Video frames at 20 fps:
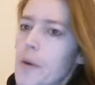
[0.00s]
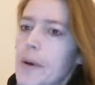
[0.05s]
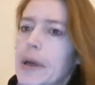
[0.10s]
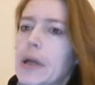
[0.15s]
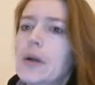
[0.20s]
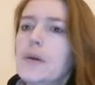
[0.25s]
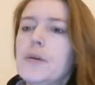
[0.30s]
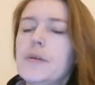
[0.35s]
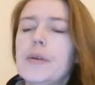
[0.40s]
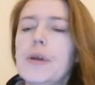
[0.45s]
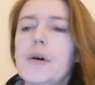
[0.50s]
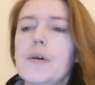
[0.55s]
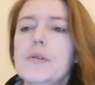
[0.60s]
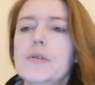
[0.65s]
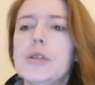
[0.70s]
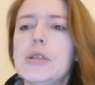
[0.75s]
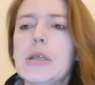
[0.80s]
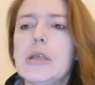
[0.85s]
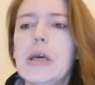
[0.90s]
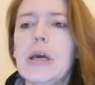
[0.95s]
include
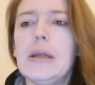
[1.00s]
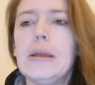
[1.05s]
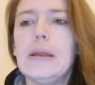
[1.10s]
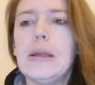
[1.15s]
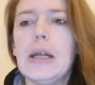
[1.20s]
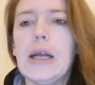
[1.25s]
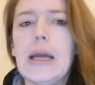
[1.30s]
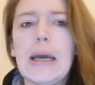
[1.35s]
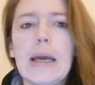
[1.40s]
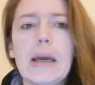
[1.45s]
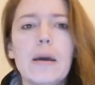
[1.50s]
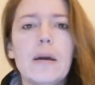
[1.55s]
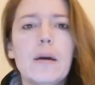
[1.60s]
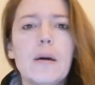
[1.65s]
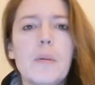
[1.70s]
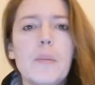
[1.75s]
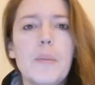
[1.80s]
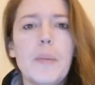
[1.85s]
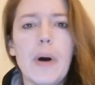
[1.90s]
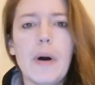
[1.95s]
those in the link,
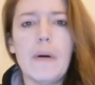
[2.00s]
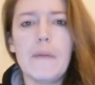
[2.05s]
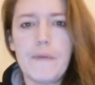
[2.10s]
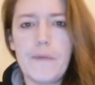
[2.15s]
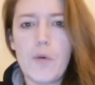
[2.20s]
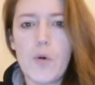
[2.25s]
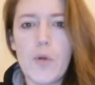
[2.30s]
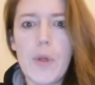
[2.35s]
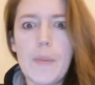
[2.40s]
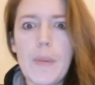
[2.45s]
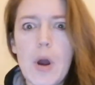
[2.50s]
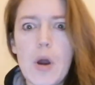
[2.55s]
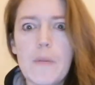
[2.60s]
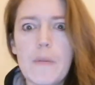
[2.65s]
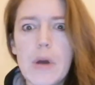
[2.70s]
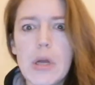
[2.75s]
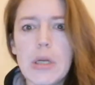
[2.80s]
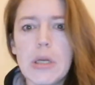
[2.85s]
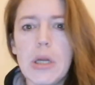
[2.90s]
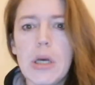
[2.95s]
but for the
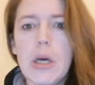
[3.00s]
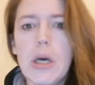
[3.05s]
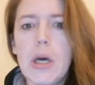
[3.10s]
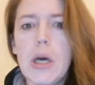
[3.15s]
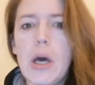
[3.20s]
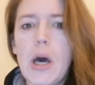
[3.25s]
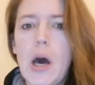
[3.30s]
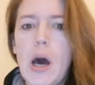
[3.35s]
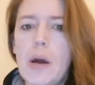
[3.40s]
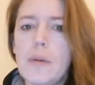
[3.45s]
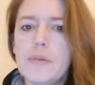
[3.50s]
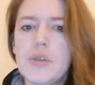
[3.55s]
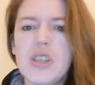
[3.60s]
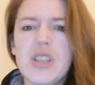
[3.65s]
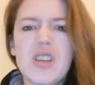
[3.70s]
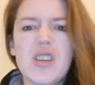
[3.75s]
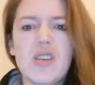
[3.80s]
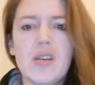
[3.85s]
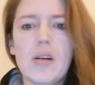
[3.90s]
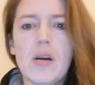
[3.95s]
moment, I'm
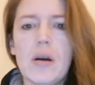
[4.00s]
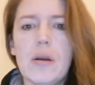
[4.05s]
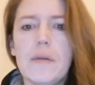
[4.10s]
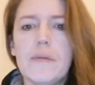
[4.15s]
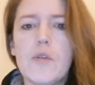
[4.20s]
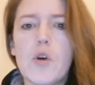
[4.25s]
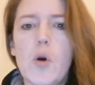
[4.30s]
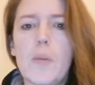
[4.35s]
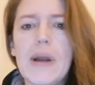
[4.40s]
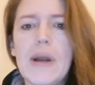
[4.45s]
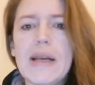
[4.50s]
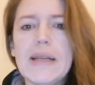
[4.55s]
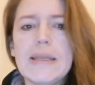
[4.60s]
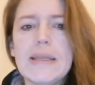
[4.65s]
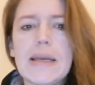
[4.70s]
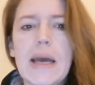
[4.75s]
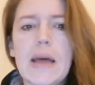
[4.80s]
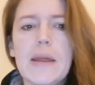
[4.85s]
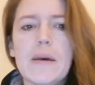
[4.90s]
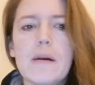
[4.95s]
just going to kind of cobble it
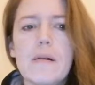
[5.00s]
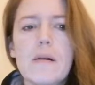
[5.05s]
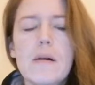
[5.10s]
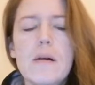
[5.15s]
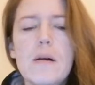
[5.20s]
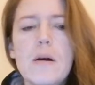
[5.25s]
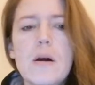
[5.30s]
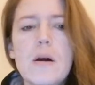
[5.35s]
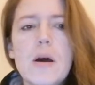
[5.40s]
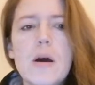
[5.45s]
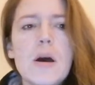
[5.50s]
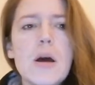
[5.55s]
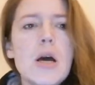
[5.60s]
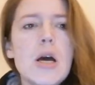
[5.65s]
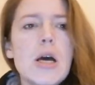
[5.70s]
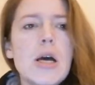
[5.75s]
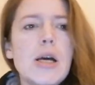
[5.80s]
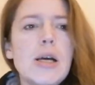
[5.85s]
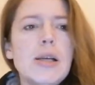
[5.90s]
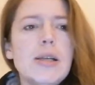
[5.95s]
together.
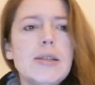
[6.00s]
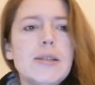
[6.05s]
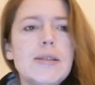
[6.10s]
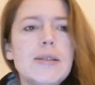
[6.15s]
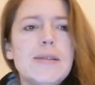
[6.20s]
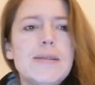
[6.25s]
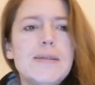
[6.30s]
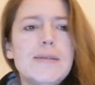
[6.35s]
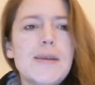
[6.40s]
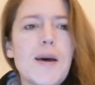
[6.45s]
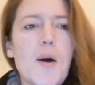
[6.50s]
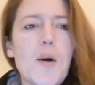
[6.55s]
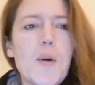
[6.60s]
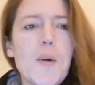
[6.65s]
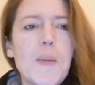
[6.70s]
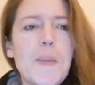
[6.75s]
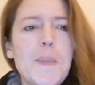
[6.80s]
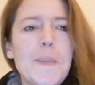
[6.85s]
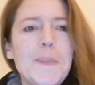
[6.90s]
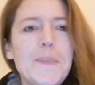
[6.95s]

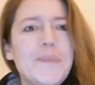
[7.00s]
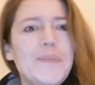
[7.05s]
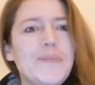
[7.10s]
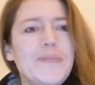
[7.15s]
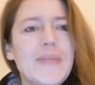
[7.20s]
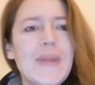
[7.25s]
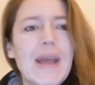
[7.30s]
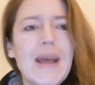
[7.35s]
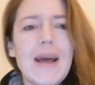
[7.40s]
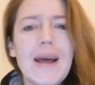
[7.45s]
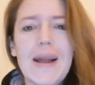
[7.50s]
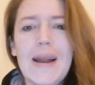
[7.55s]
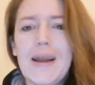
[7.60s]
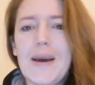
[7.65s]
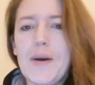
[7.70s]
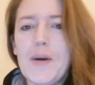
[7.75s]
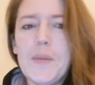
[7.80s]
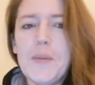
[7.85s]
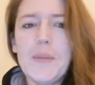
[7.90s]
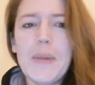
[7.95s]
So,
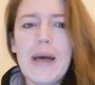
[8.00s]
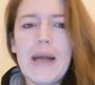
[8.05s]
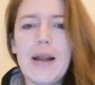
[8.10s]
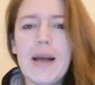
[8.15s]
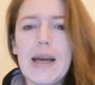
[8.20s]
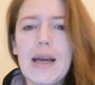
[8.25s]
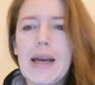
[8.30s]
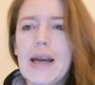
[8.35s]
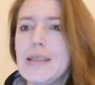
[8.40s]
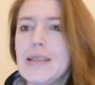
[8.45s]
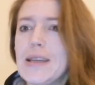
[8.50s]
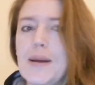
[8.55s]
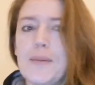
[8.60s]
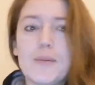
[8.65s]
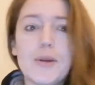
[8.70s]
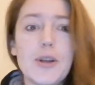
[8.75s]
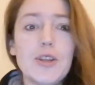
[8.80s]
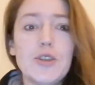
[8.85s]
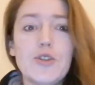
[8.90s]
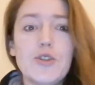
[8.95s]
hello, man like H. I'm
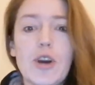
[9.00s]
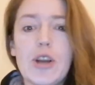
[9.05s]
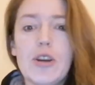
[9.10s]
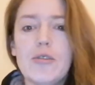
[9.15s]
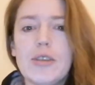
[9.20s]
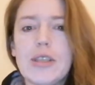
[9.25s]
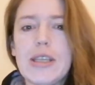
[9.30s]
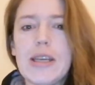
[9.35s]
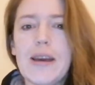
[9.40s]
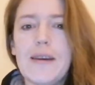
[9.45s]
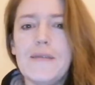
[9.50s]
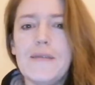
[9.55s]
going to try not to get